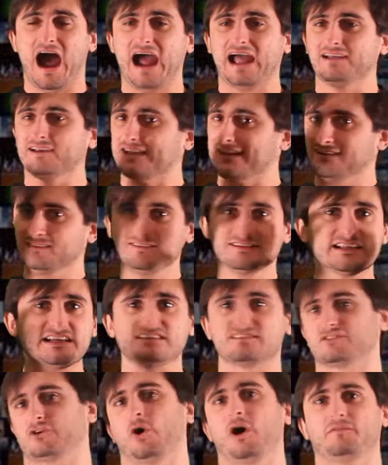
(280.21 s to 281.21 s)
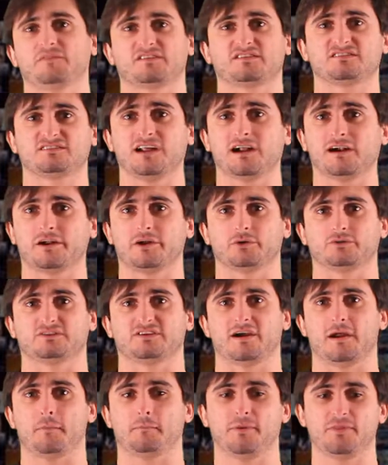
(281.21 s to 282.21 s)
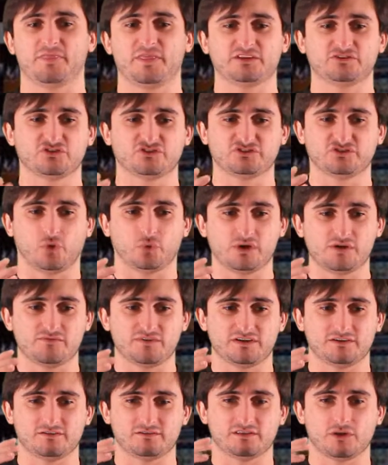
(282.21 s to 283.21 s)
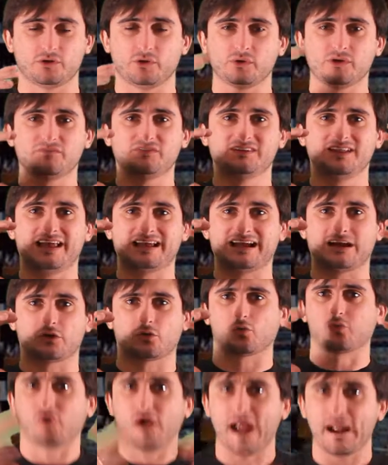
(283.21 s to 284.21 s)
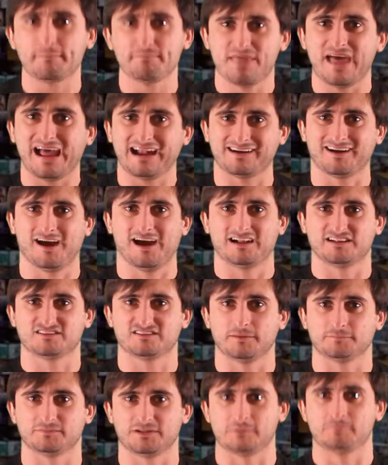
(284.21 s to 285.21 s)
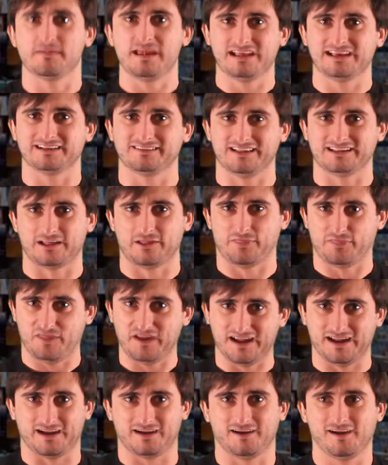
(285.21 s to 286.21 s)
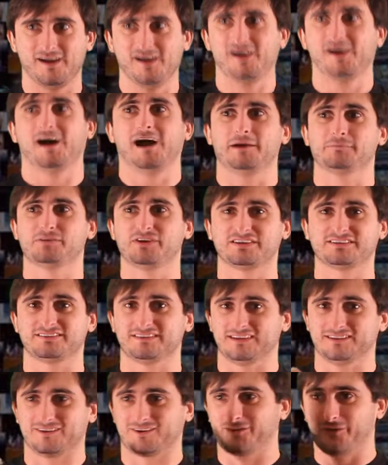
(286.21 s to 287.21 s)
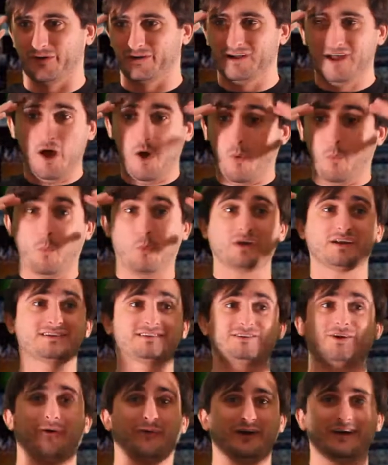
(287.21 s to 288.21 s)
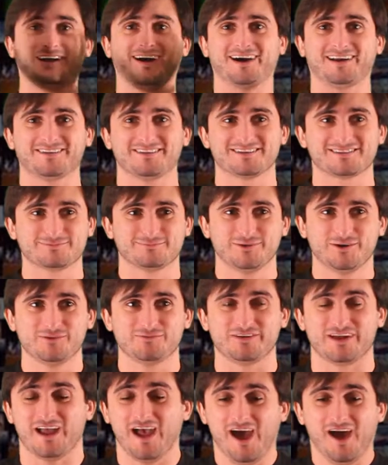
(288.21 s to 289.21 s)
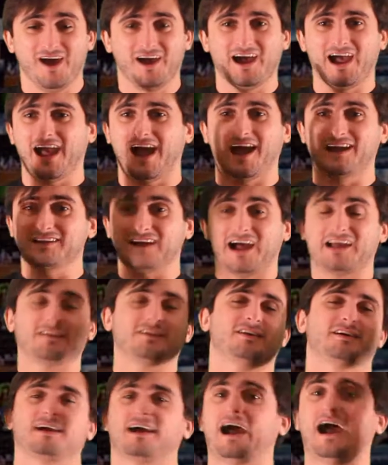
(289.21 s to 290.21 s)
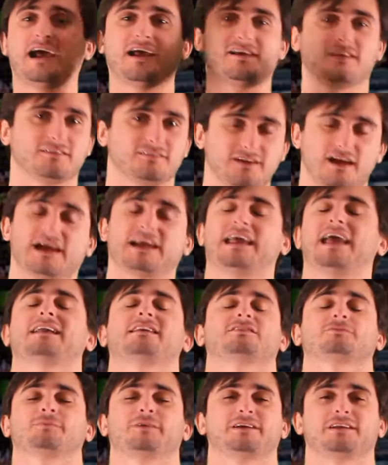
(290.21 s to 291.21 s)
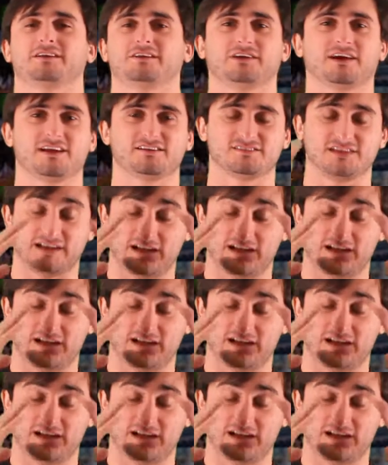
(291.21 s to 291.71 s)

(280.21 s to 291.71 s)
I can at least go off a stereotype. But they just don't even they don't even like grab that concept and make it like a thing. I'm just sitting there going, what is going on in this movie? I I, I, I can't explain it, you guys.